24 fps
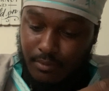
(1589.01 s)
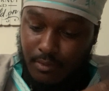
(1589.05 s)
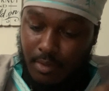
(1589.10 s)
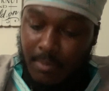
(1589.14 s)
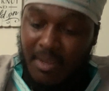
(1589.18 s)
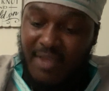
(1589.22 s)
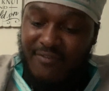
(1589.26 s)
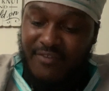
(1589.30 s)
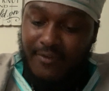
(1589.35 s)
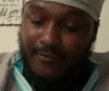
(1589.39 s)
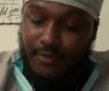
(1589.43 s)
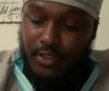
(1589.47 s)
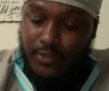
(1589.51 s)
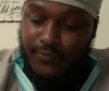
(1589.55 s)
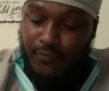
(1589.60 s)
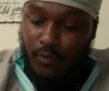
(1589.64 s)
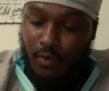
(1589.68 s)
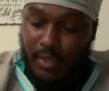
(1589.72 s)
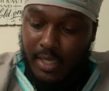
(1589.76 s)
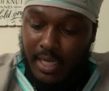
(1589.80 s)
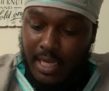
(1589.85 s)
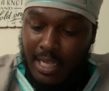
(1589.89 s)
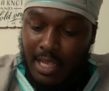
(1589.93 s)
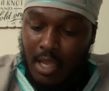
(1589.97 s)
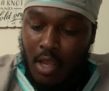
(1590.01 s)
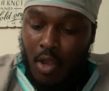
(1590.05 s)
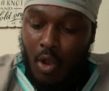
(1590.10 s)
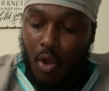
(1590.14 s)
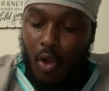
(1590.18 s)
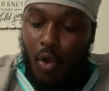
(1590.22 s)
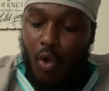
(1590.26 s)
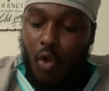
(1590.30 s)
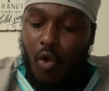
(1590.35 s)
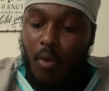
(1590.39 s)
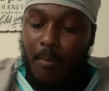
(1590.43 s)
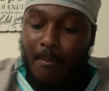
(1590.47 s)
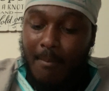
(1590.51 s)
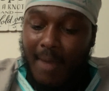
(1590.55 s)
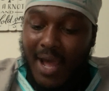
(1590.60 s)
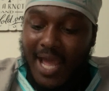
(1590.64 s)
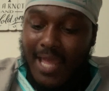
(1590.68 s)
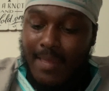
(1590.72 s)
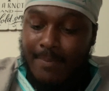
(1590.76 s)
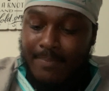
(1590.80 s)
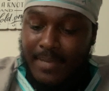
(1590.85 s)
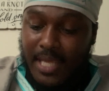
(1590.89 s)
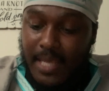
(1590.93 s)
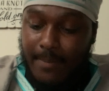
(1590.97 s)
Matthew verse 40. Oh
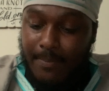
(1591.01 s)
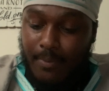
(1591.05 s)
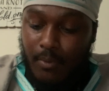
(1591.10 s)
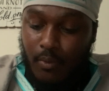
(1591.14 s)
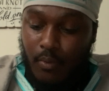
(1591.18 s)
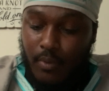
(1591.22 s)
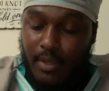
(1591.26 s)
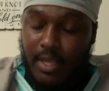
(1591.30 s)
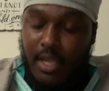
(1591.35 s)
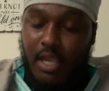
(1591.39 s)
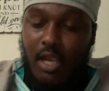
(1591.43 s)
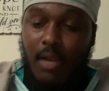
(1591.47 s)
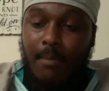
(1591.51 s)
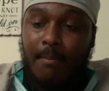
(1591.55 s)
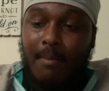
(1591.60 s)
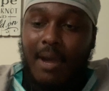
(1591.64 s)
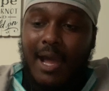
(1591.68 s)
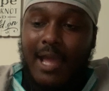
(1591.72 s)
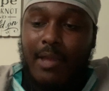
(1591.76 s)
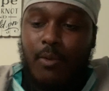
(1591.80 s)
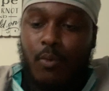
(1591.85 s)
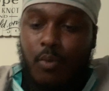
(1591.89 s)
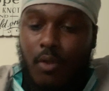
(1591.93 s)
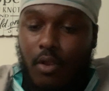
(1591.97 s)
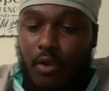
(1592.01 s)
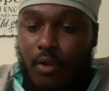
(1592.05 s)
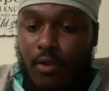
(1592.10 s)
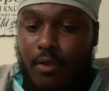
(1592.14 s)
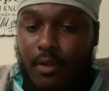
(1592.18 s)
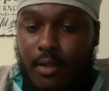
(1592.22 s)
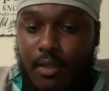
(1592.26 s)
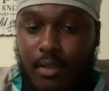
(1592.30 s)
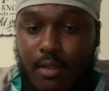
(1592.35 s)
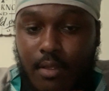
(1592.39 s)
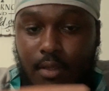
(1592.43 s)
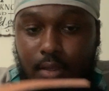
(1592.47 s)
my people, hear my word,